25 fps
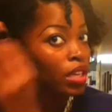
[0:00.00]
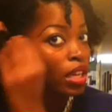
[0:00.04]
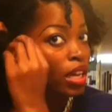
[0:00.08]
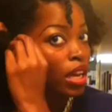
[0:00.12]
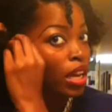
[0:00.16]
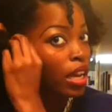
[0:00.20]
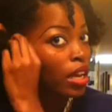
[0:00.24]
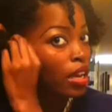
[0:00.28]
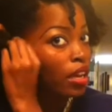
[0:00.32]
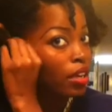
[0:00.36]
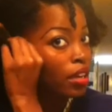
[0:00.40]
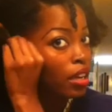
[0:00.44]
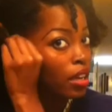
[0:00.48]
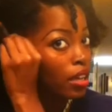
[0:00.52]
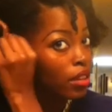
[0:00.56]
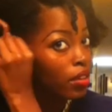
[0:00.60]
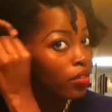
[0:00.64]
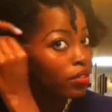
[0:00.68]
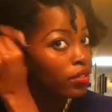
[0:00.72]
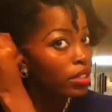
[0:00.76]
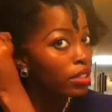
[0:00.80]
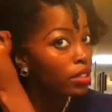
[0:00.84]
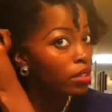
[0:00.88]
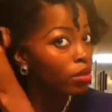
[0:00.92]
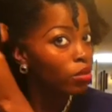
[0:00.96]
And another
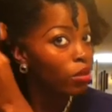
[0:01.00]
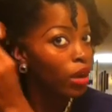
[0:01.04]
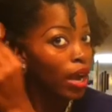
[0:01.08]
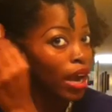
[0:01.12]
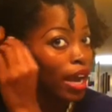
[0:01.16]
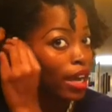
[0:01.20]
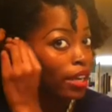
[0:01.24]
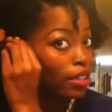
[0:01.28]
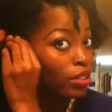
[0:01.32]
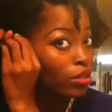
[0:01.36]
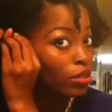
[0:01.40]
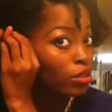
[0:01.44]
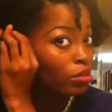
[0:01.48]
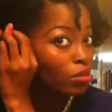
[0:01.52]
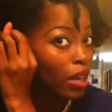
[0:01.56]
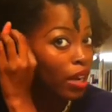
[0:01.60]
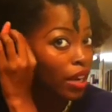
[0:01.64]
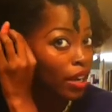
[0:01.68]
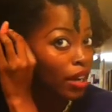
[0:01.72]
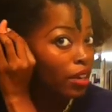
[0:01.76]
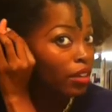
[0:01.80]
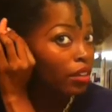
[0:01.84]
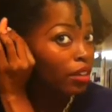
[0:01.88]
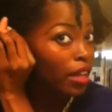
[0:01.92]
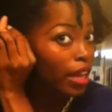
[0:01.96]
reason why I do my
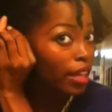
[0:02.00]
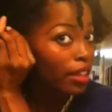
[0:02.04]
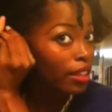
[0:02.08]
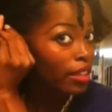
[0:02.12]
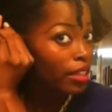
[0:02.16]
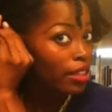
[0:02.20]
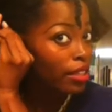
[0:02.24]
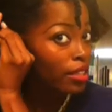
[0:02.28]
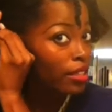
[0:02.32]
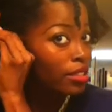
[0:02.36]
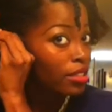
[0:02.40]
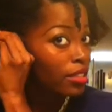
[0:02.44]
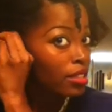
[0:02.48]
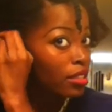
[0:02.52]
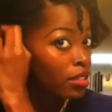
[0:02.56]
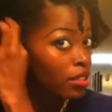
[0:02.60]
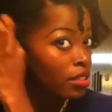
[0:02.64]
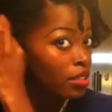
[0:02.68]
hair like this